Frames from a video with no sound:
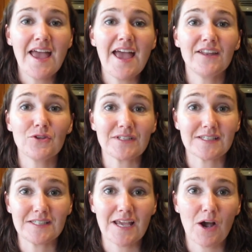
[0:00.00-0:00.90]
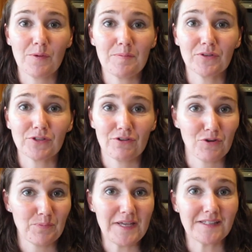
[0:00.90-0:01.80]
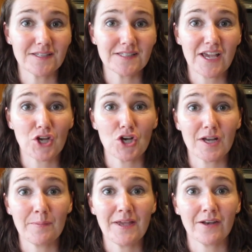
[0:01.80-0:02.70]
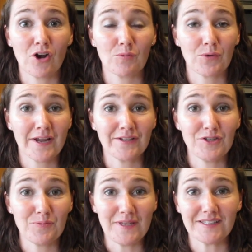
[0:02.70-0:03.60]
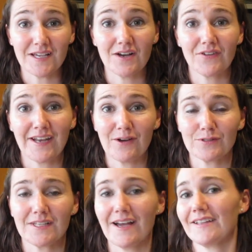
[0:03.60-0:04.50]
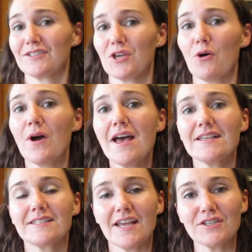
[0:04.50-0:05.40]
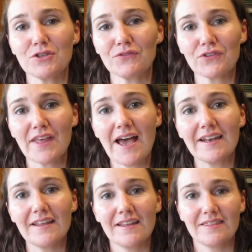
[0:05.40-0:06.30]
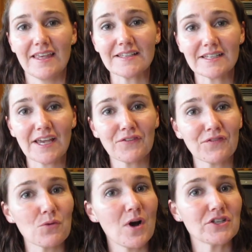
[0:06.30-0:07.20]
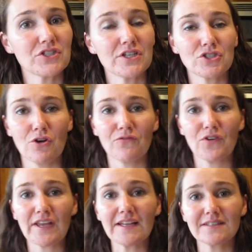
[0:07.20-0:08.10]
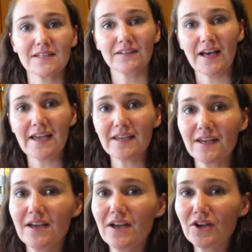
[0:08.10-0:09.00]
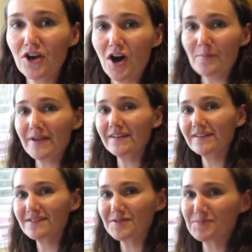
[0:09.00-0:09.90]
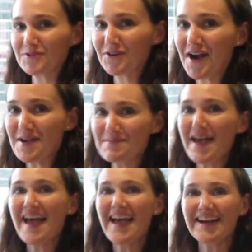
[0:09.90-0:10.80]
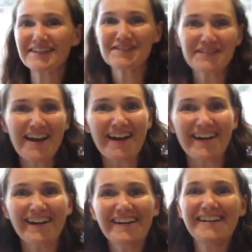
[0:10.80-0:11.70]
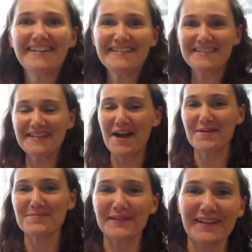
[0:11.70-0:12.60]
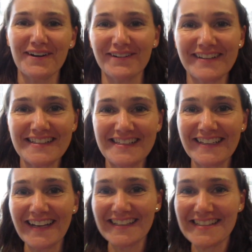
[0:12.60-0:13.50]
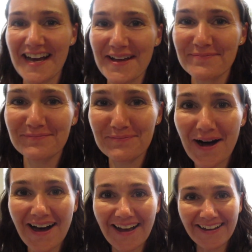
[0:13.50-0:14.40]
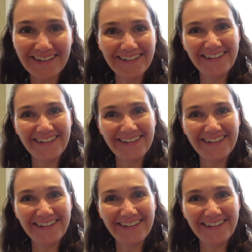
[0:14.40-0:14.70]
and you get to see how we build our own pizzas and cook them in our brand new pizza oven outside. So stay tuned for that. Thanks again for watching. Don't forget to like, comment, subscribe, and share down below. See you next time. Bye.